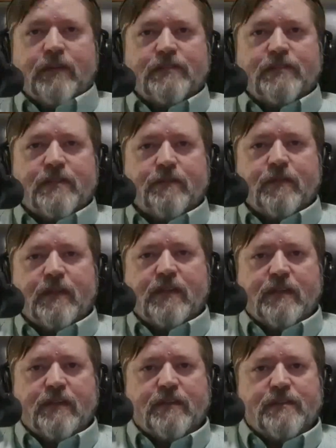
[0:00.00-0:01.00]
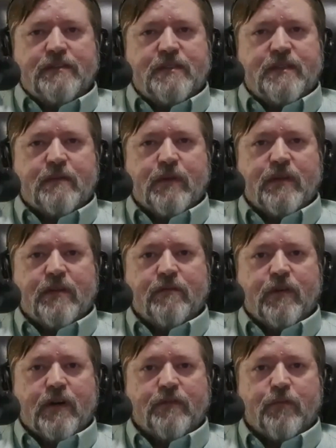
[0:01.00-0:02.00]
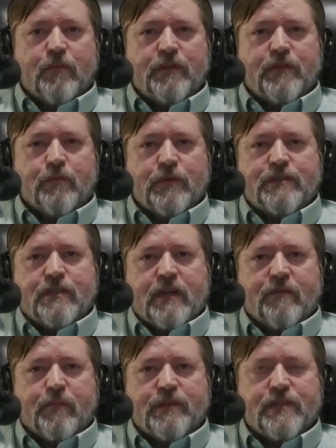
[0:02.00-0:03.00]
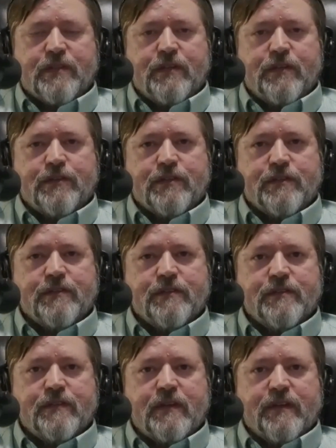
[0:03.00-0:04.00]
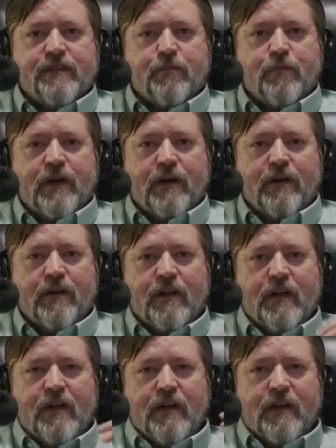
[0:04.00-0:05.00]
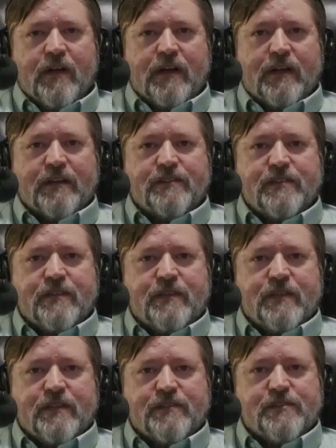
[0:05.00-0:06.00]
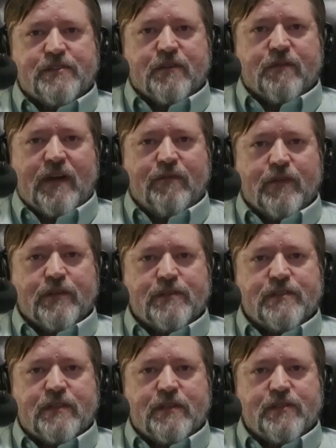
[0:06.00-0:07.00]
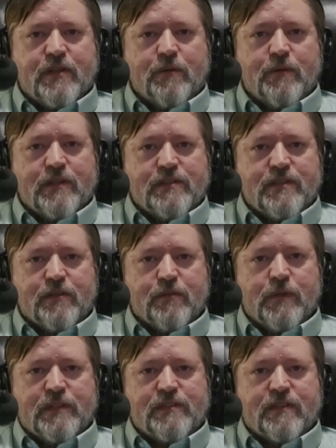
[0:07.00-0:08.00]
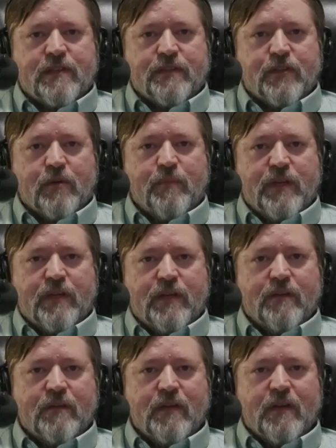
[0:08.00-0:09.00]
there's definitely stigma involved with the witchcraft persecutions as well. Against the survivors, there's always the risk that they'll be